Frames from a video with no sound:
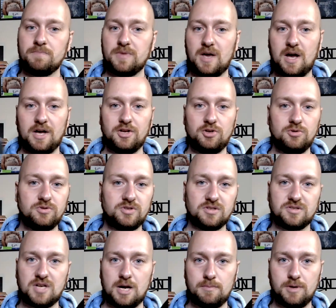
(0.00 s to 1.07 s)
I use this
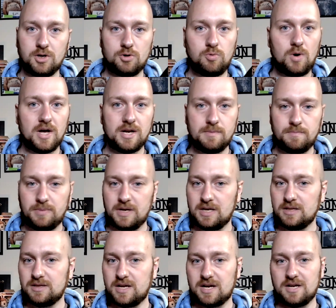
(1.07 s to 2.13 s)
tablet quite a bit.
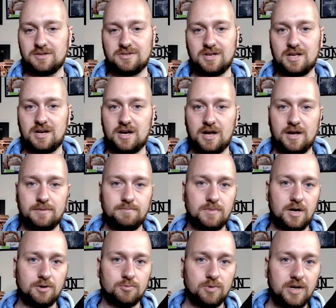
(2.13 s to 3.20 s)
Like I said, I
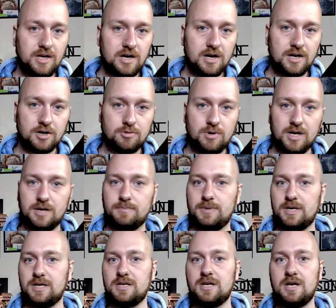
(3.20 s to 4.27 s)
read on it quite a
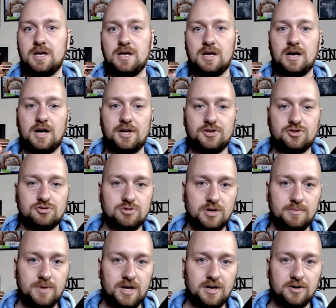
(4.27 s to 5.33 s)
bit. I stream
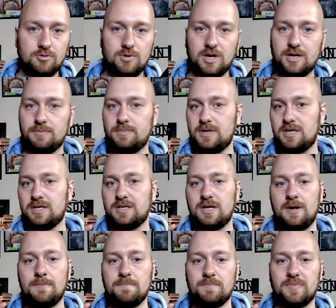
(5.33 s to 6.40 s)
on it quite a bit.
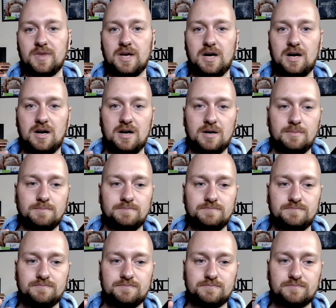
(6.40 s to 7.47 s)

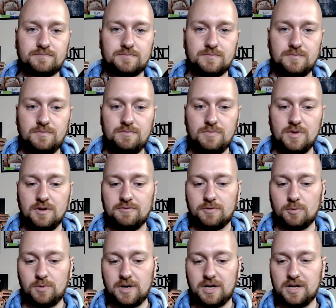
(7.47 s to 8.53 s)
For
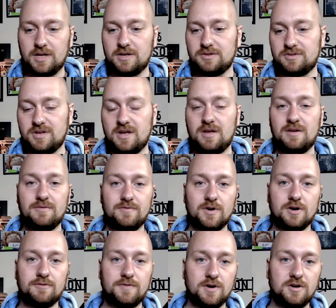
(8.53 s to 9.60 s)
what it is, very,
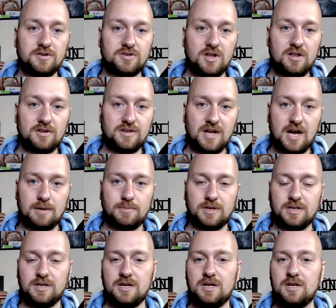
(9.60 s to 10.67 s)
very solid tablet.
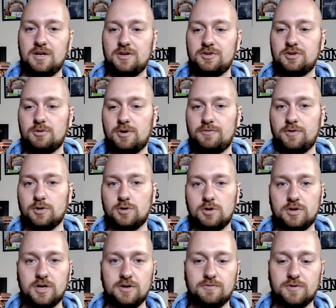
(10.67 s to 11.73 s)
So if you're
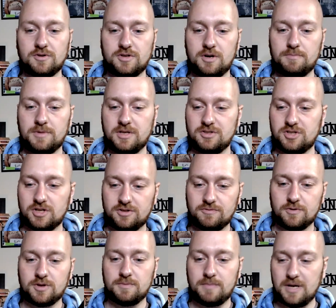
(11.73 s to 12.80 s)
looking for something just for
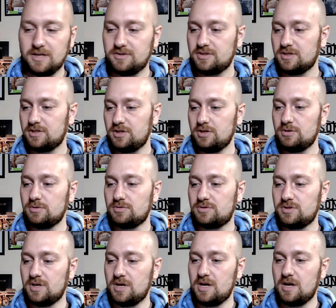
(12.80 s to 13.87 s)
the basic use,
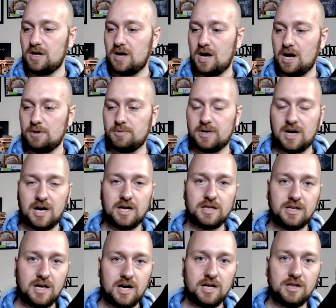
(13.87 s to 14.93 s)
I would highly,
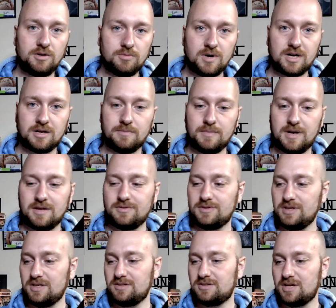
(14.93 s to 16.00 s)
highly recommend
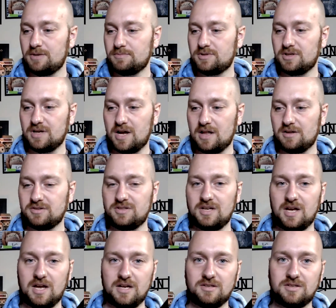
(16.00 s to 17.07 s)
the Samsung Galaxy
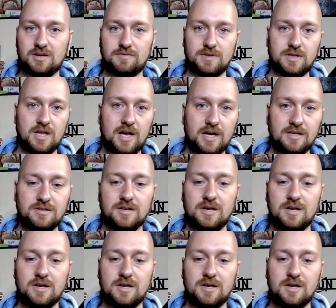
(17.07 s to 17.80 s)
A7 Lite.